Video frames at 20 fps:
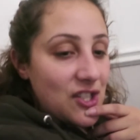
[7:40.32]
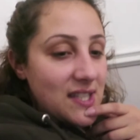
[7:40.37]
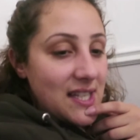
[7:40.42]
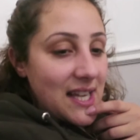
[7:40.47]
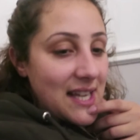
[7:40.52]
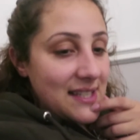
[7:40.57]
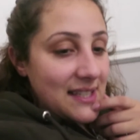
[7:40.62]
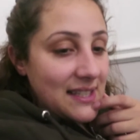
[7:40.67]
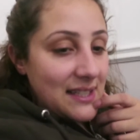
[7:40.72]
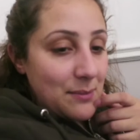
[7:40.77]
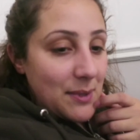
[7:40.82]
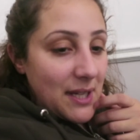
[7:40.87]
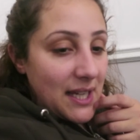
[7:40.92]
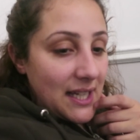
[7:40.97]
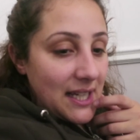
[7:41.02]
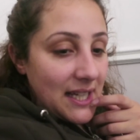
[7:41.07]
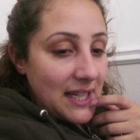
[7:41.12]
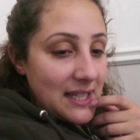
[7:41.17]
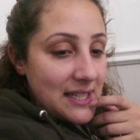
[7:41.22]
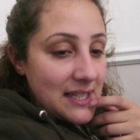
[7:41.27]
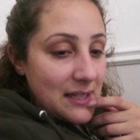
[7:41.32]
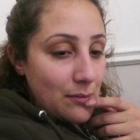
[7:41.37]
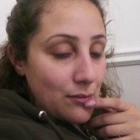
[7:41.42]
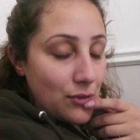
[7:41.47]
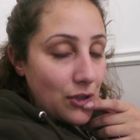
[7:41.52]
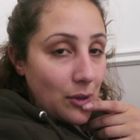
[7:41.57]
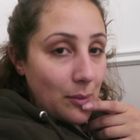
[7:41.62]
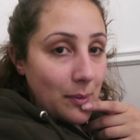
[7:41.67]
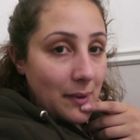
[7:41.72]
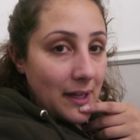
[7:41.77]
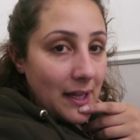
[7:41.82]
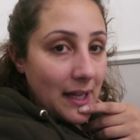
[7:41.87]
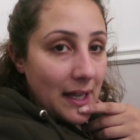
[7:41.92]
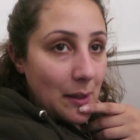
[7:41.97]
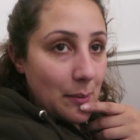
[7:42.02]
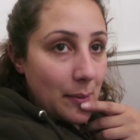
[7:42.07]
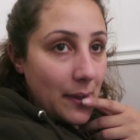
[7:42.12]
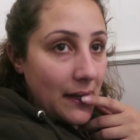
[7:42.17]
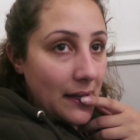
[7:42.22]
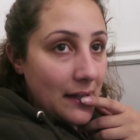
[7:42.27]
just hasn't been eaten
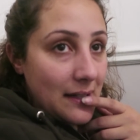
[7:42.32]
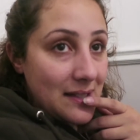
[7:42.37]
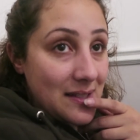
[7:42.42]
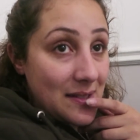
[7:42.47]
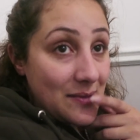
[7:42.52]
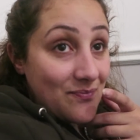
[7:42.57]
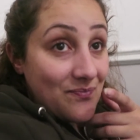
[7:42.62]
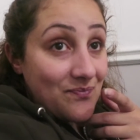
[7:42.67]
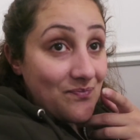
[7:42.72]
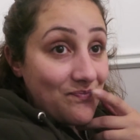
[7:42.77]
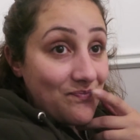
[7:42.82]
properly, but